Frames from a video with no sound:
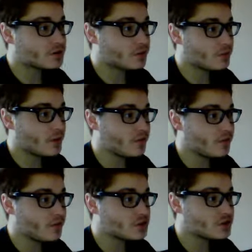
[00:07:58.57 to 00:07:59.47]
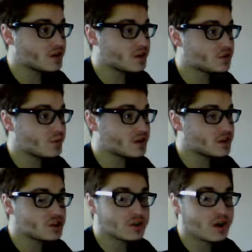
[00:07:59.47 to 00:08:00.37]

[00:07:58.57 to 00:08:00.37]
to the republic for which it stands, one nation,